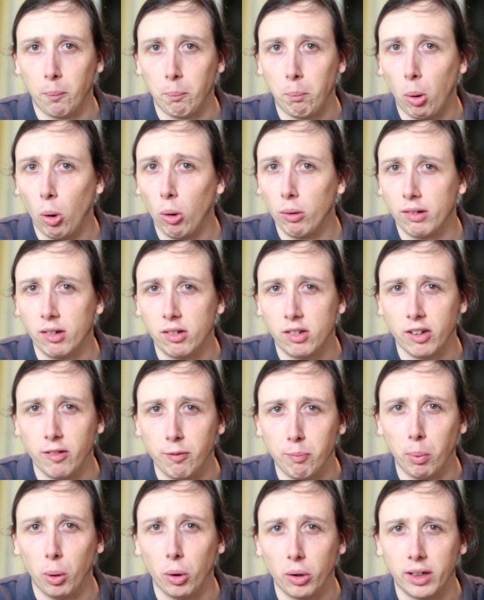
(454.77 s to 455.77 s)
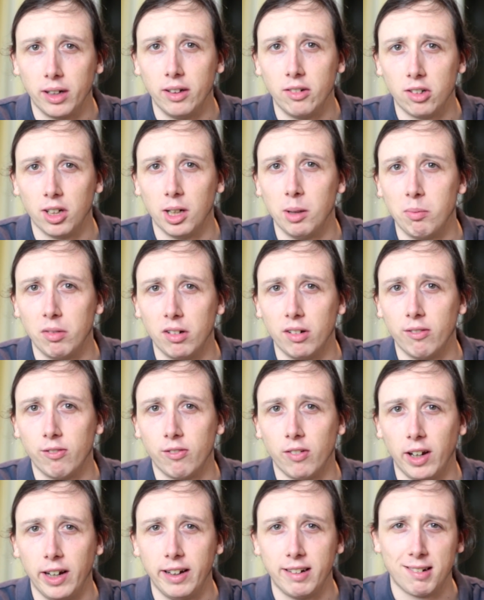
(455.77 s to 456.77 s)
positive book in terms
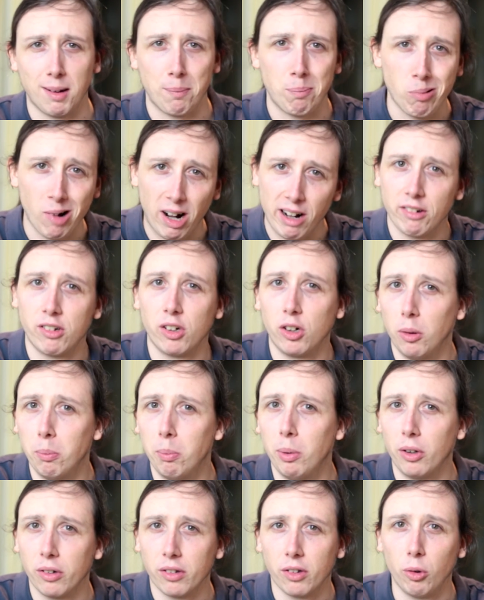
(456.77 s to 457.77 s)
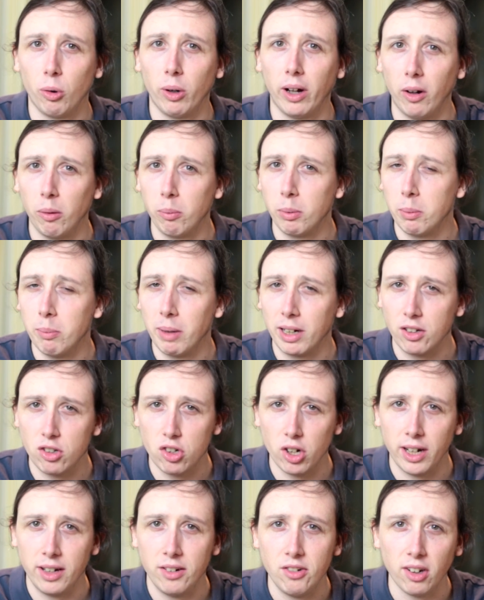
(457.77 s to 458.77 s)
of it's a practical book that will help you make
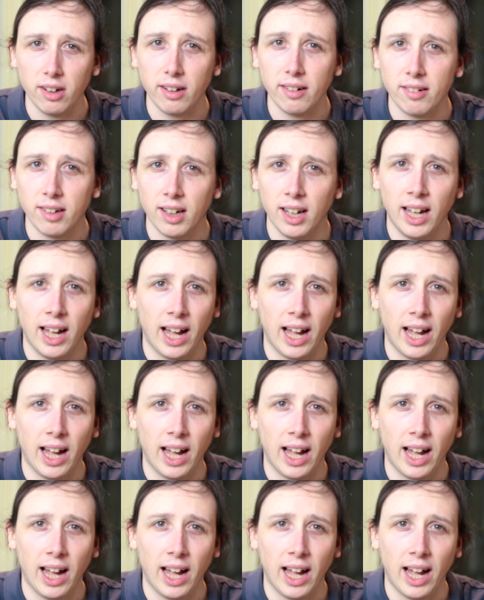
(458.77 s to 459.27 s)
changes,